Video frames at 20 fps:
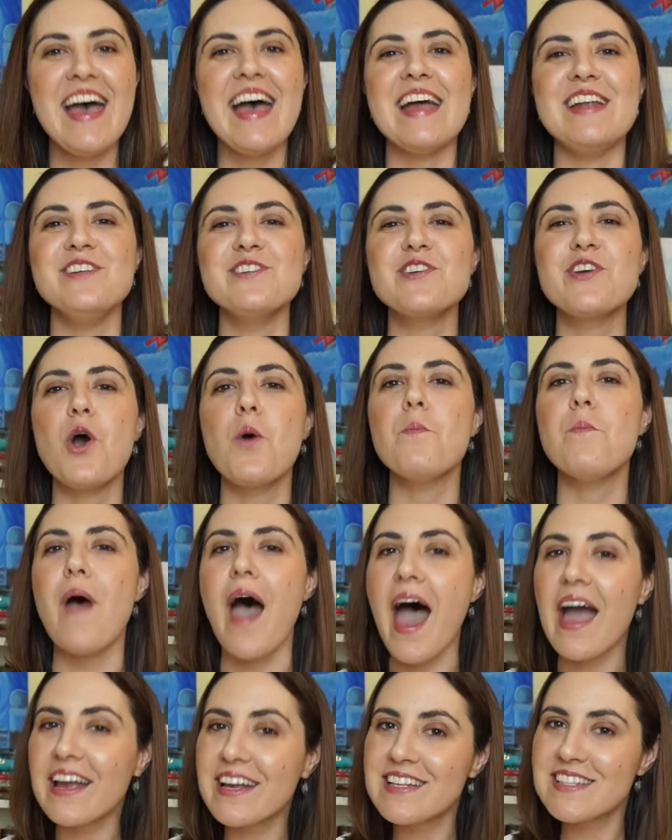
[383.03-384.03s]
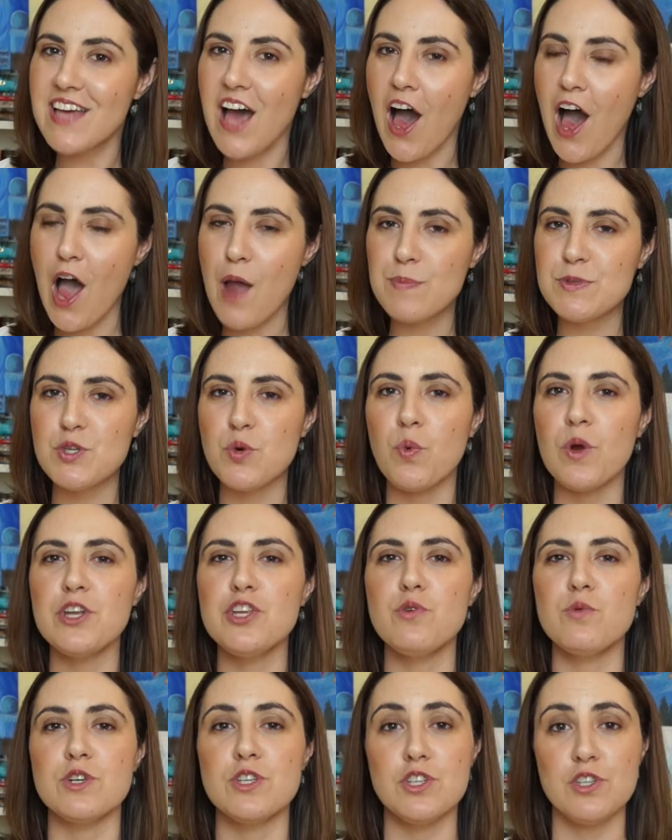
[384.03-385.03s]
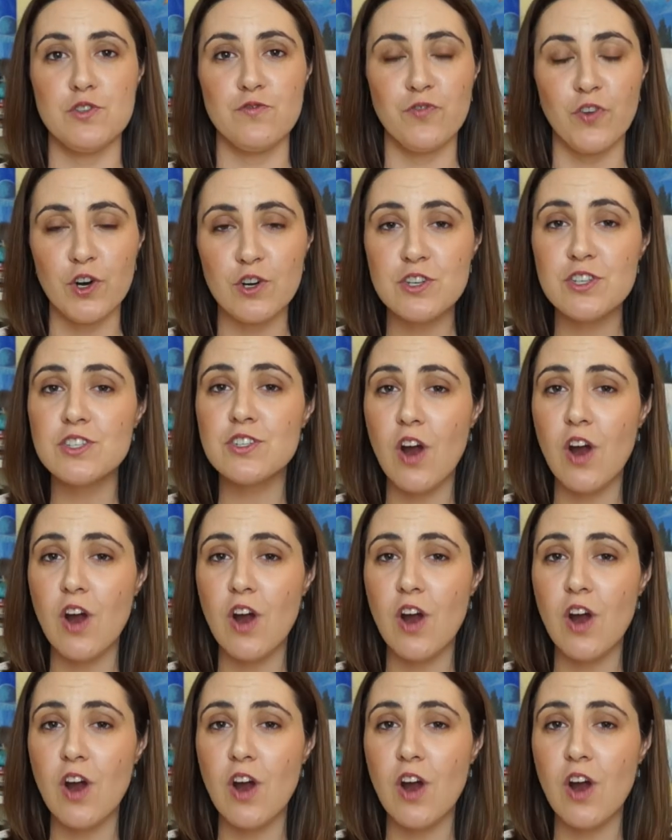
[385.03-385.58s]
and you go back in time to when you were first